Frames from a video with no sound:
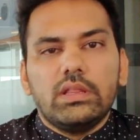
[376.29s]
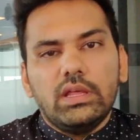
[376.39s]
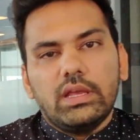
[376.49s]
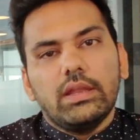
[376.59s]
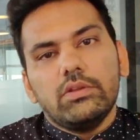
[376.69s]

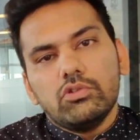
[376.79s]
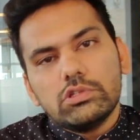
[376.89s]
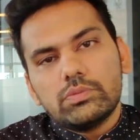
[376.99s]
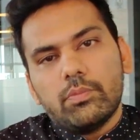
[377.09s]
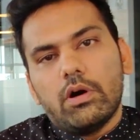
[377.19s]
they can
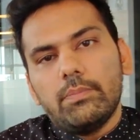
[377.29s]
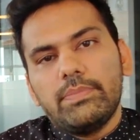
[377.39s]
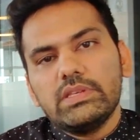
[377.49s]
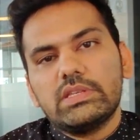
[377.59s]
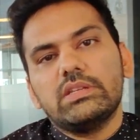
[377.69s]
use small
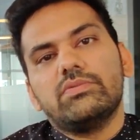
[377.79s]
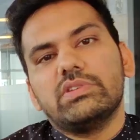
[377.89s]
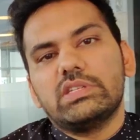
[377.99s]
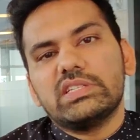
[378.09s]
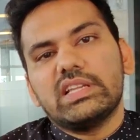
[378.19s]
pieces
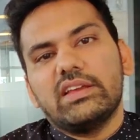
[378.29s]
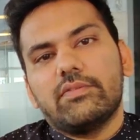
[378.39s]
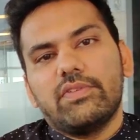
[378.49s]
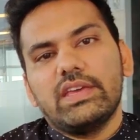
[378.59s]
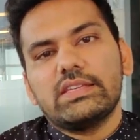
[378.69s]
which is
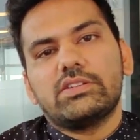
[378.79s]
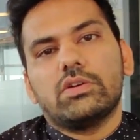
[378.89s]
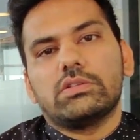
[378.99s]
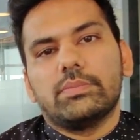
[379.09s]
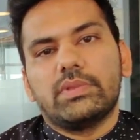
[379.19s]
like waste
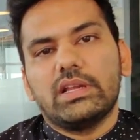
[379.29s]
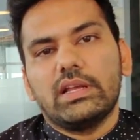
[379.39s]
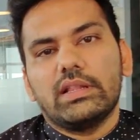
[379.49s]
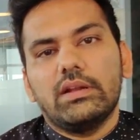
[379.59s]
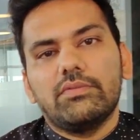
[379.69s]
or something
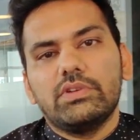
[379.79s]
like that,